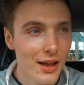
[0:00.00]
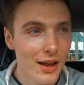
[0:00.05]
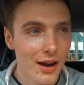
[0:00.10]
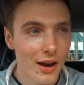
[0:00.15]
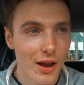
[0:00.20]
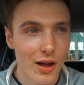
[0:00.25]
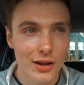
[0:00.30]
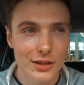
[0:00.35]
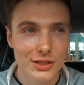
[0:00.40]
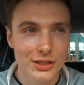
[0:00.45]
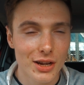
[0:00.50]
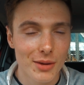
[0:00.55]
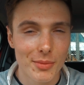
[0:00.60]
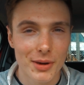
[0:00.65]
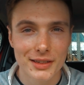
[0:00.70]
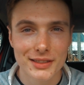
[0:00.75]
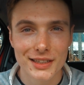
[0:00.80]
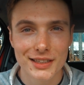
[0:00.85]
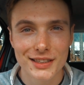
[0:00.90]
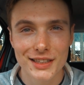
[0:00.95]
Last time
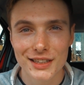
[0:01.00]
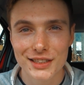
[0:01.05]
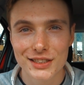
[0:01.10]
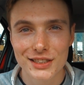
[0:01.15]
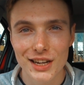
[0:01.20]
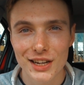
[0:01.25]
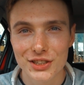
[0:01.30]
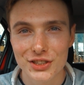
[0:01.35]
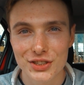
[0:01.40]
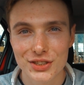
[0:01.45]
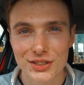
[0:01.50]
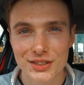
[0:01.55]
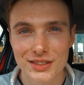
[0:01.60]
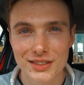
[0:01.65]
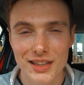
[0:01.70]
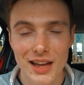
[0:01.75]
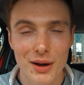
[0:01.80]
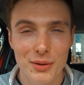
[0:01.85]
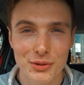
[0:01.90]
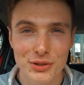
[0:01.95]
I did this session,
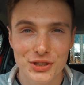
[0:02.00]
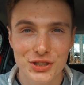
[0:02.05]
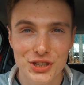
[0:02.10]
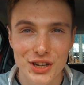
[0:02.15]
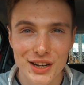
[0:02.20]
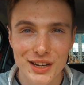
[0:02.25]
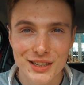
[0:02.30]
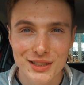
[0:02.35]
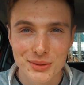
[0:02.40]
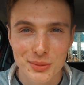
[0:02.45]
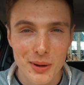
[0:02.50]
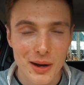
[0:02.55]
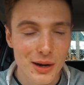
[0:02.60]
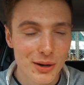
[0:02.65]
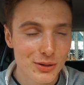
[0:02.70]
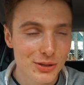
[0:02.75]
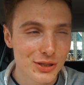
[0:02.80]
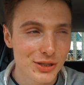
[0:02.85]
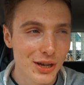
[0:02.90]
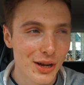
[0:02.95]
that was shit as
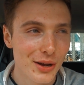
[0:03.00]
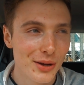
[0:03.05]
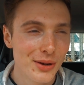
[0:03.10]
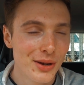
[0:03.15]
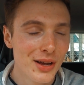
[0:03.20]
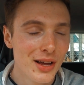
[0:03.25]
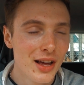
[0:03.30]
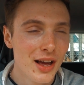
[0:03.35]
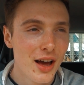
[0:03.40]
well, so